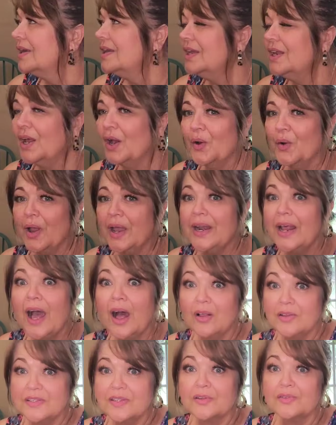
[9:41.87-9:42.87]
you know, and I
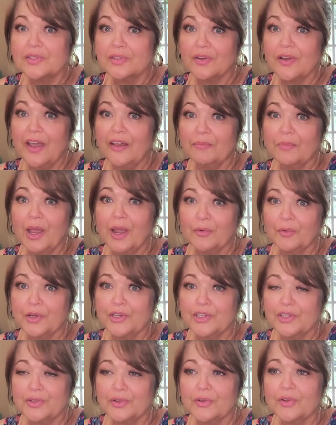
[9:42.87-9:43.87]
also still have my
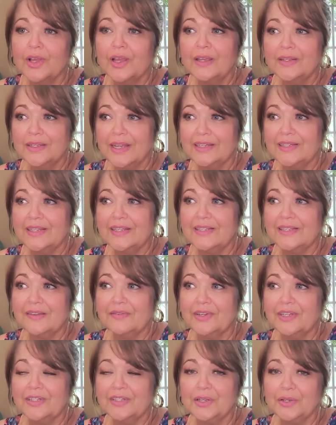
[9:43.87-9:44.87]
original
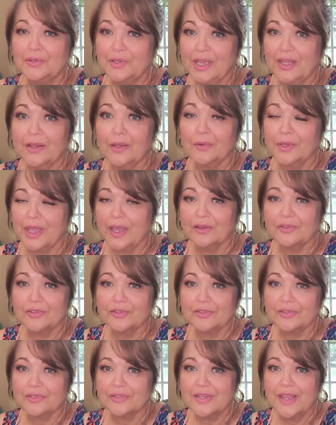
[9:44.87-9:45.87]
1972 yellow
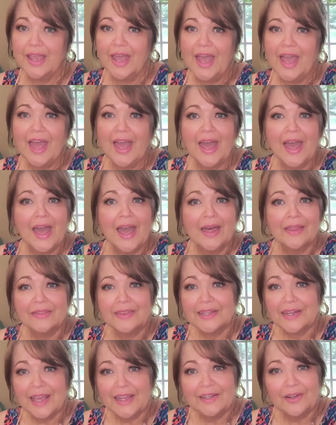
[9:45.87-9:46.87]
counters
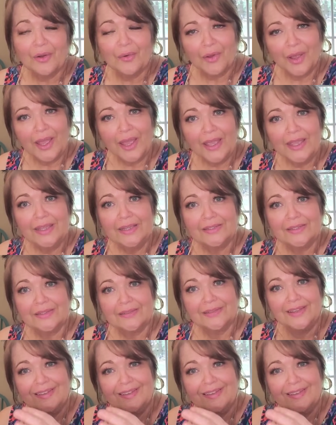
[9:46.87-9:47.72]
that I don't hate.